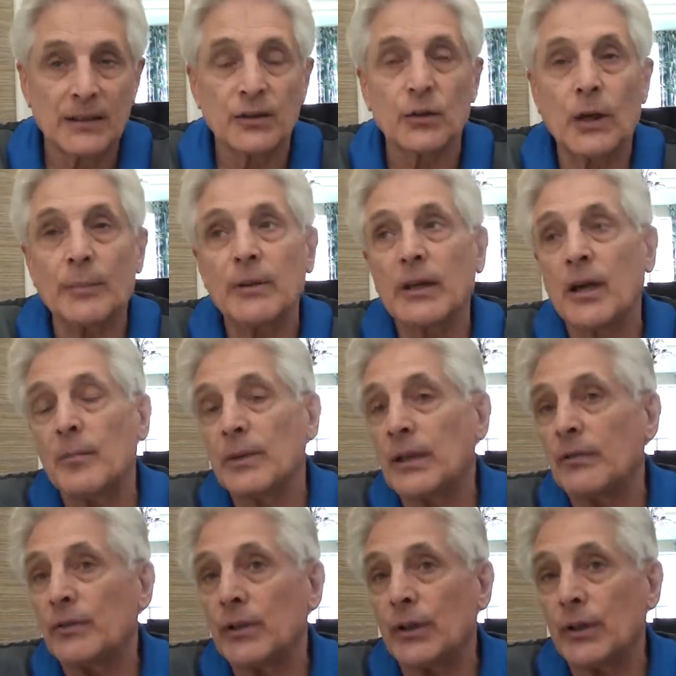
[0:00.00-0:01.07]
So I've been coming
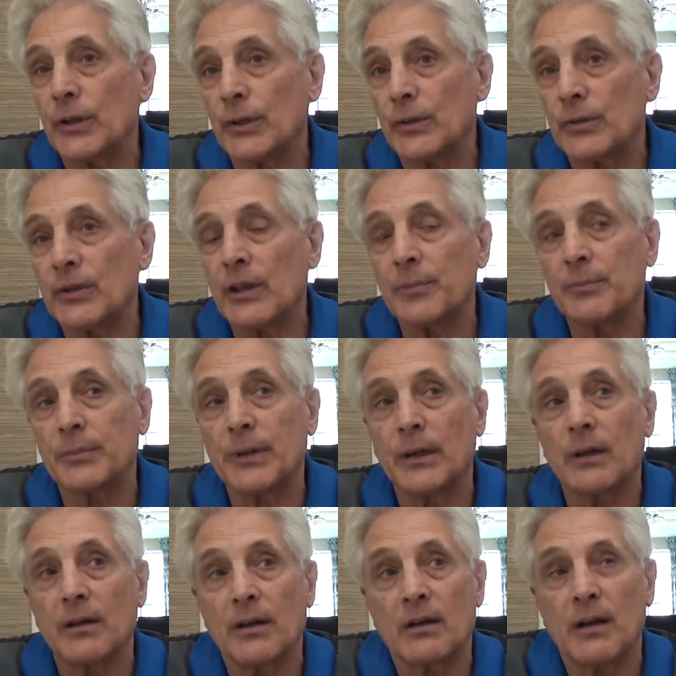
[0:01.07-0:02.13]
every year, except
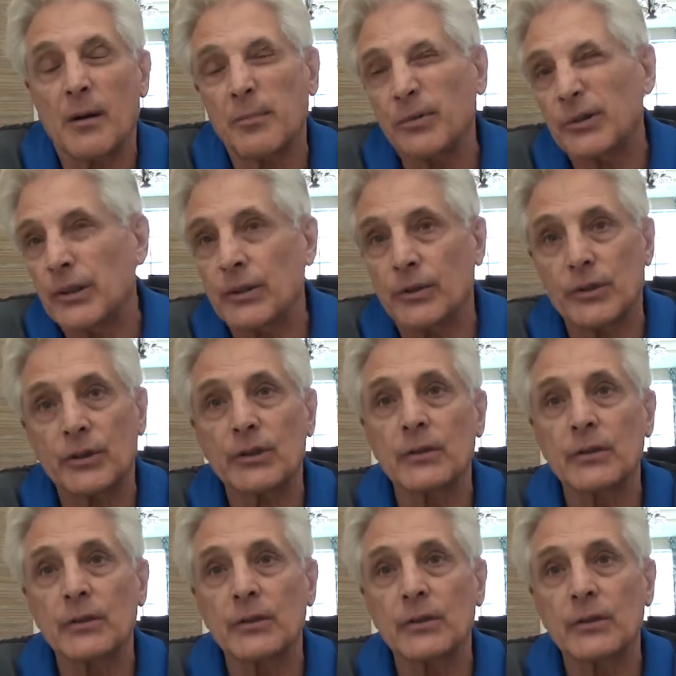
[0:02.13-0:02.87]
uh, a couple of years.